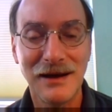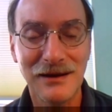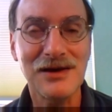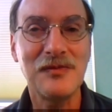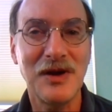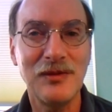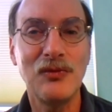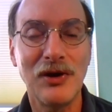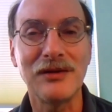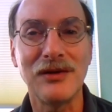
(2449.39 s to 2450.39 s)
This may be
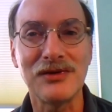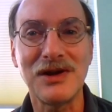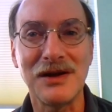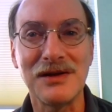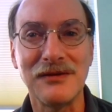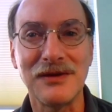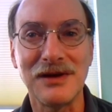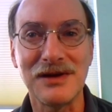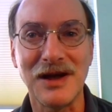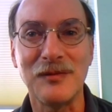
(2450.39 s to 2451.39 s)
one of those kinds of
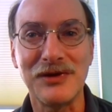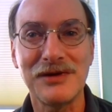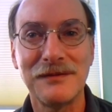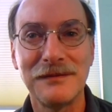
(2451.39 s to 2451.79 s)
examples.